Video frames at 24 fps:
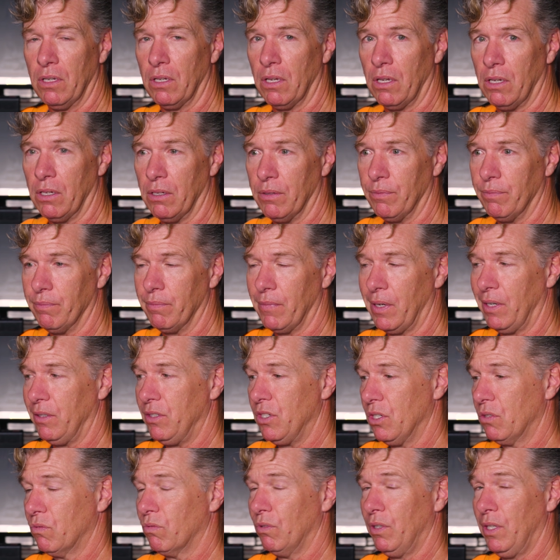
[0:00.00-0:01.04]
I
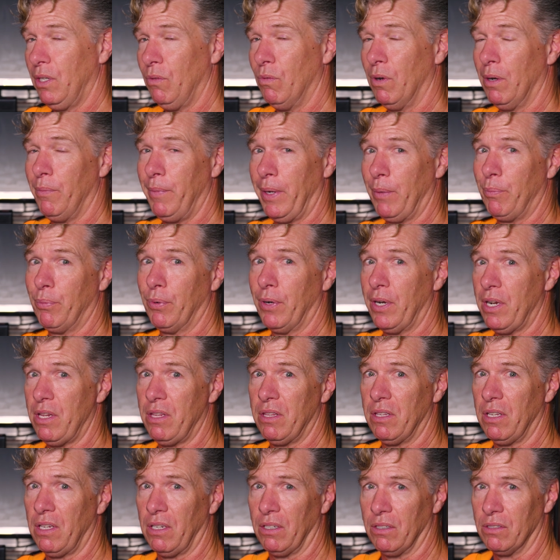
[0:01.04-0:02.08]
just really want to make pretty
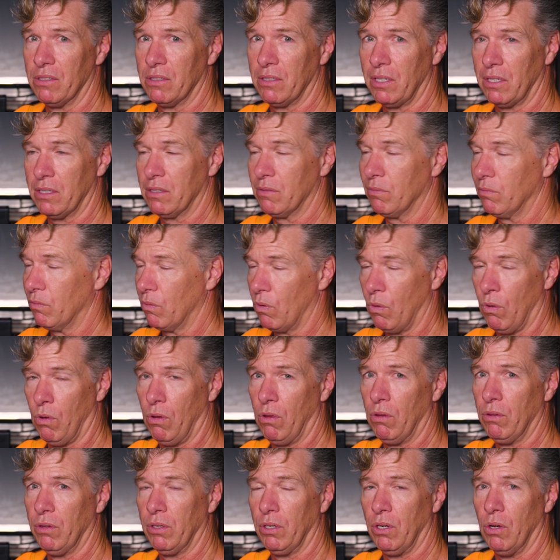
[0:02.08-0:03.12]
things. That's
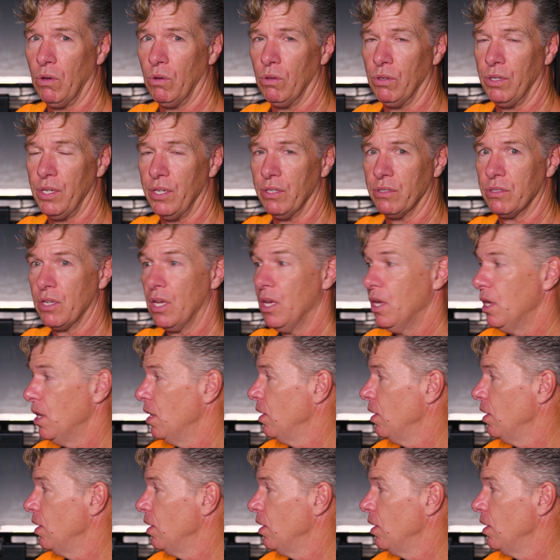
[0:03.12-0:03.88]
all the goal is.